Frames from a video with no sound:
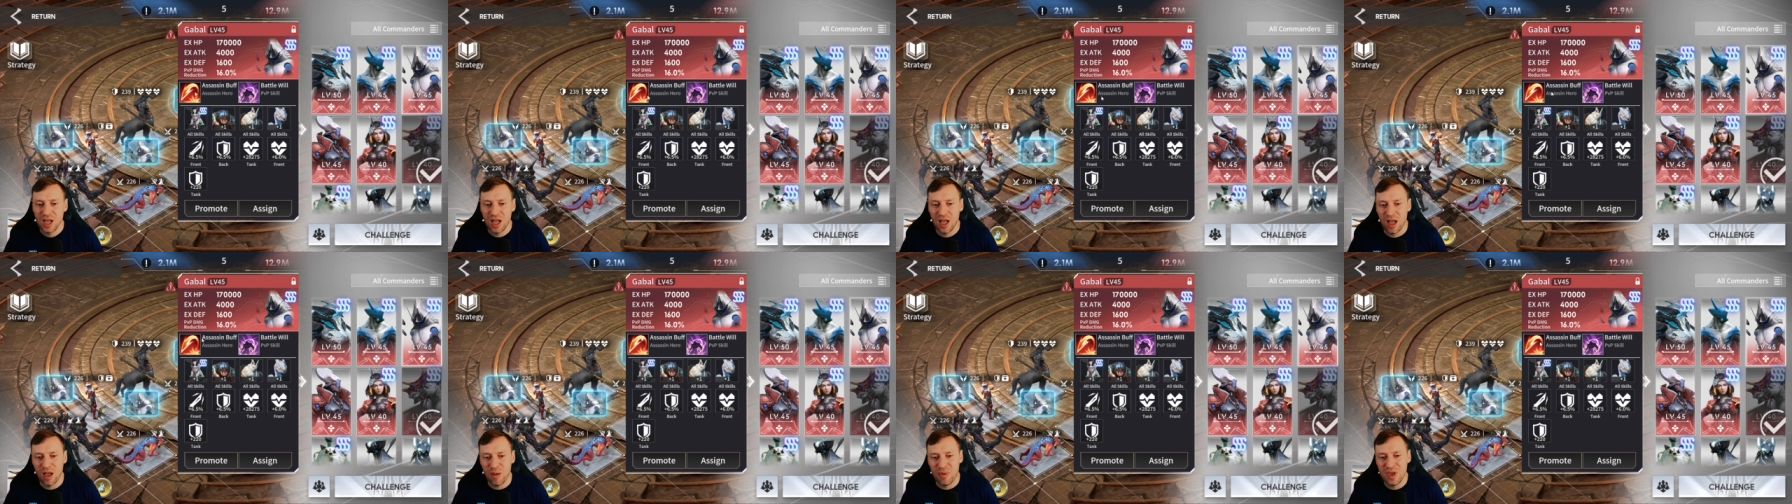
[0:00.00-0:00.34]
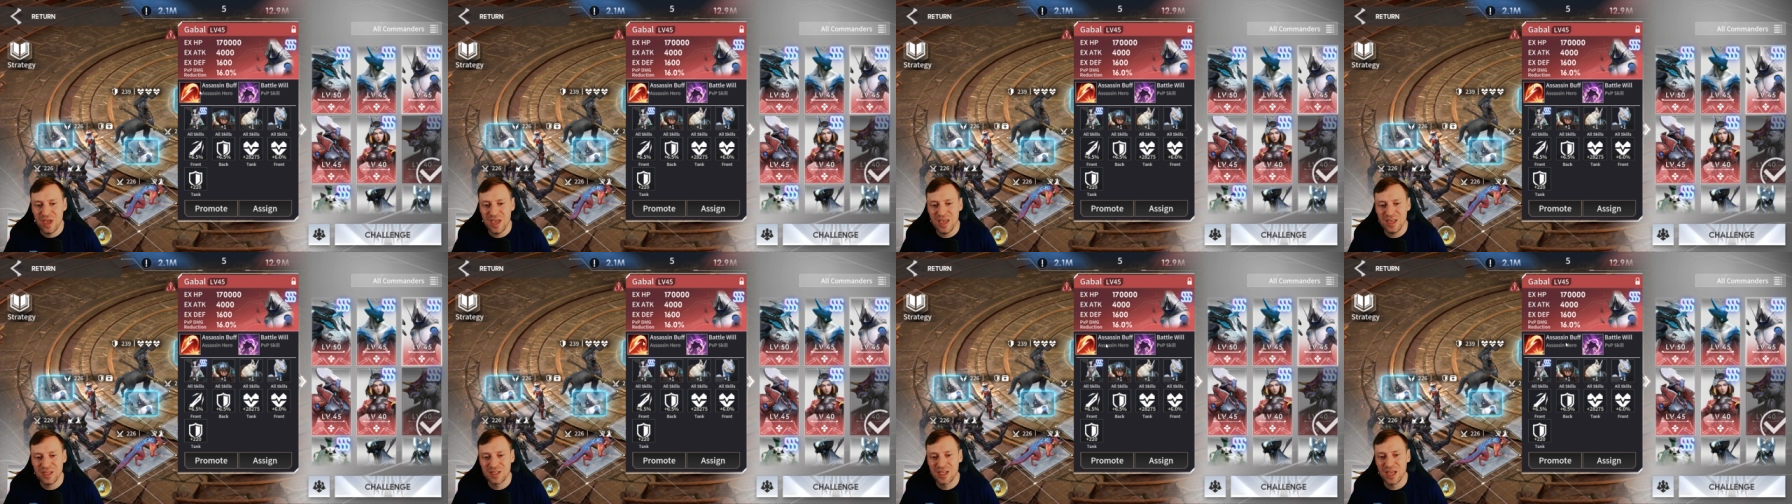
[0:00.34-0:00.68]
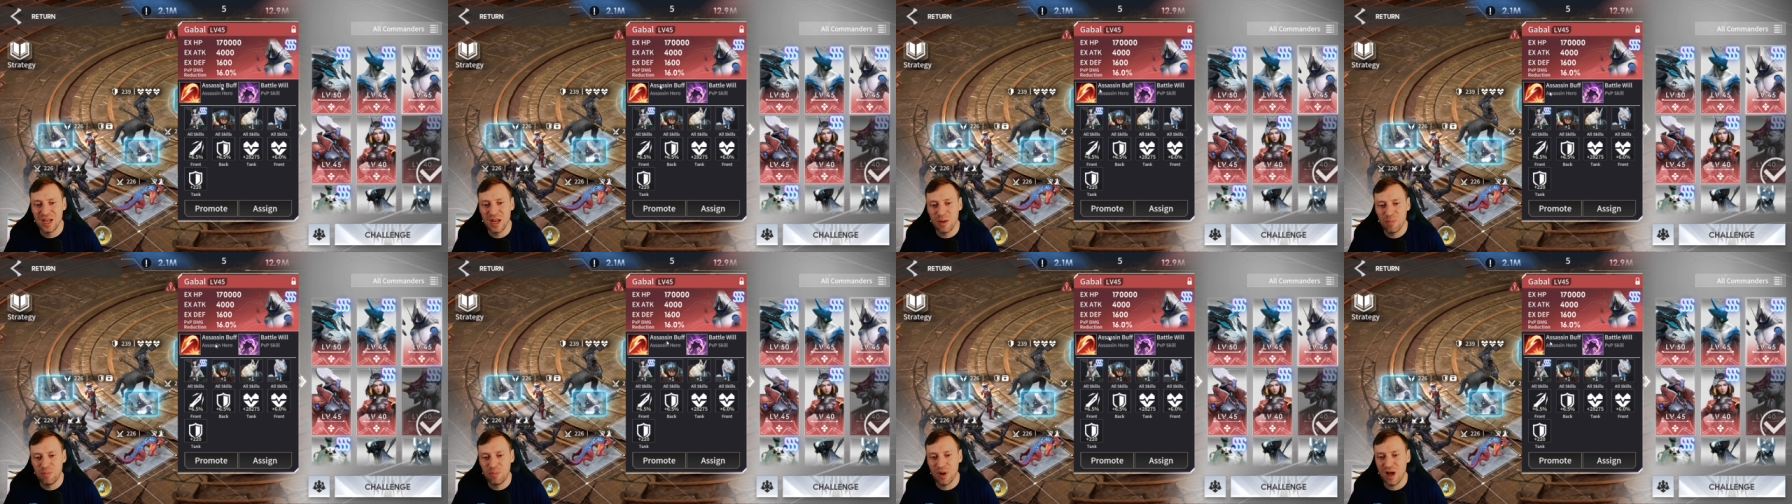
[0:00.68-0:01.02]
um, he's
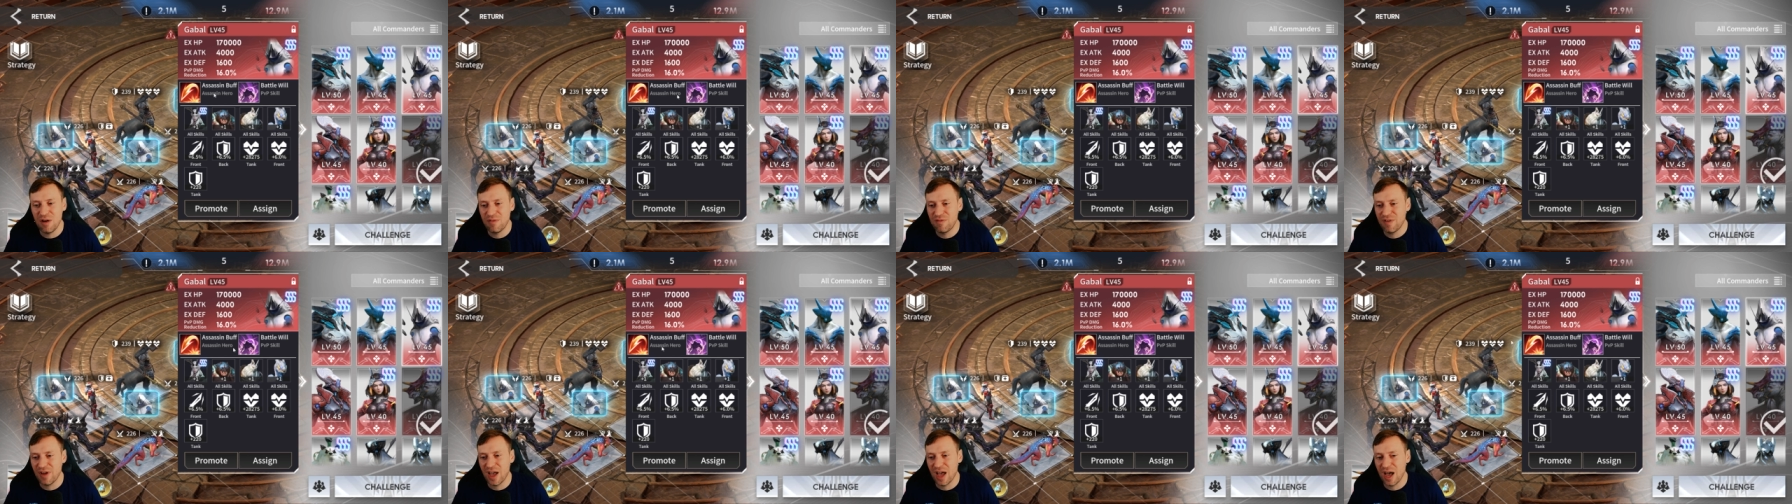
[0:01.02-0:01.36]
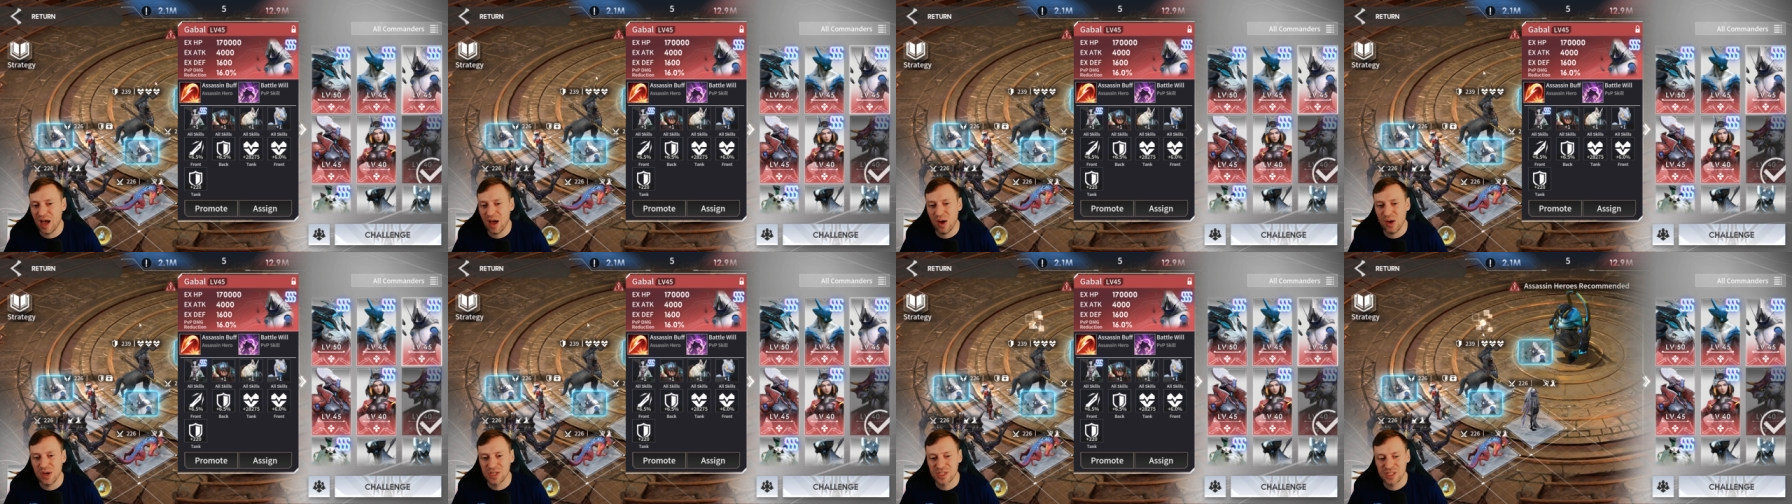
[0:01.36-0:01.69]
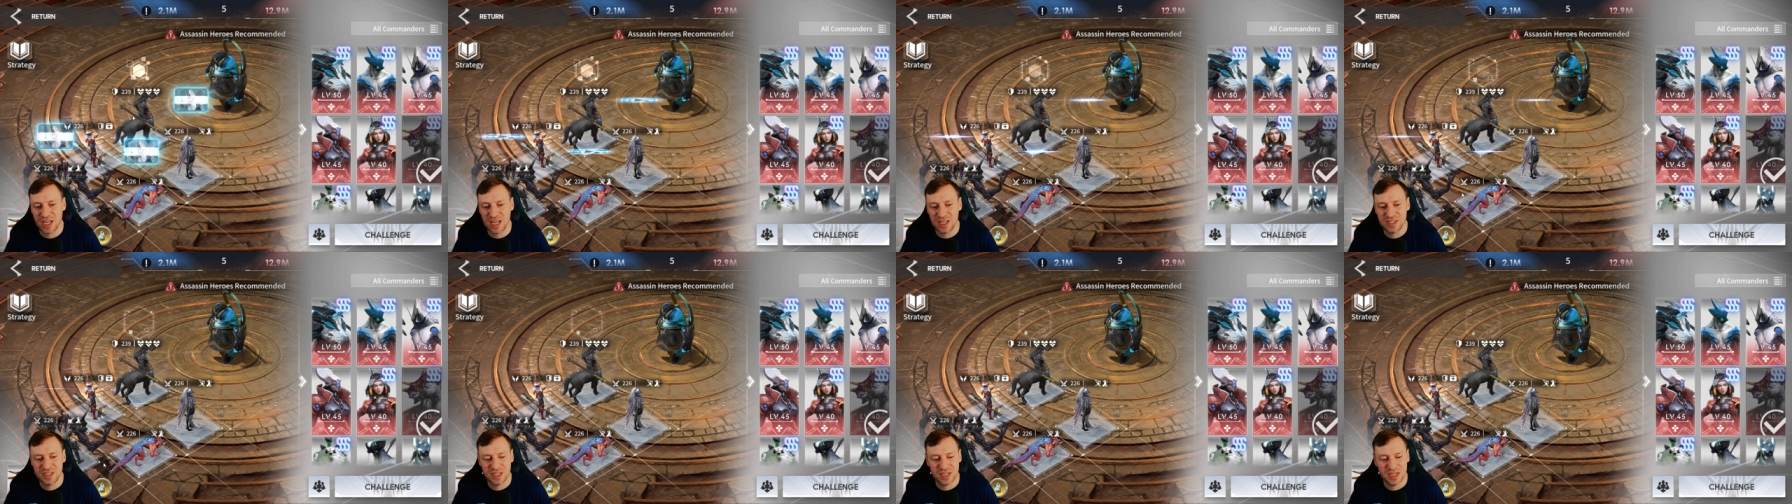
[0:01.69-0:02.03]
going to buff our
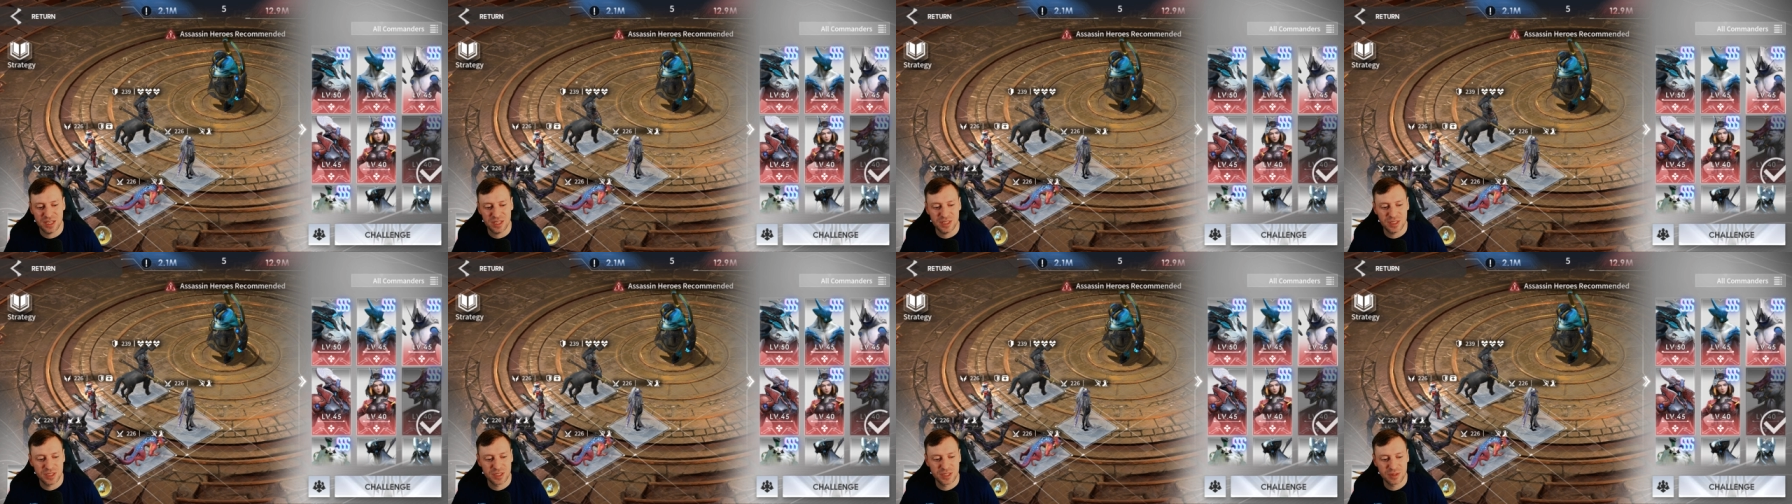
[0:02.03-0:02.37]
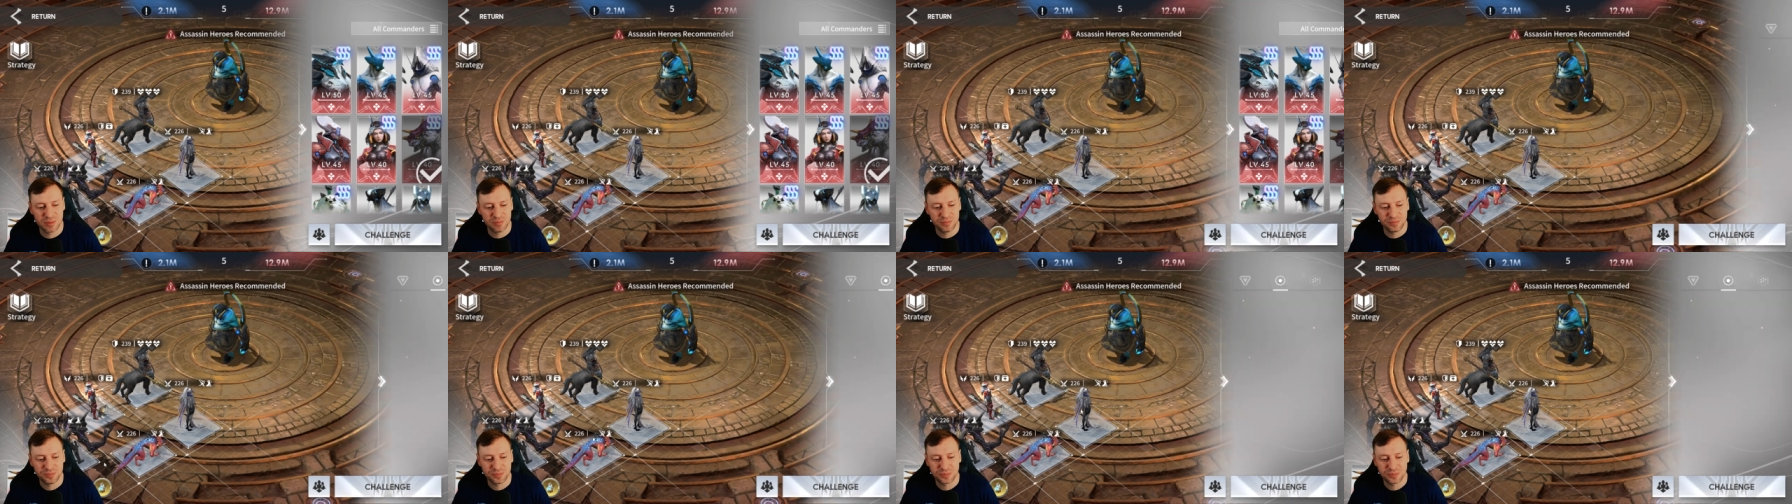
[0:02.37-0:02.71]
assassins.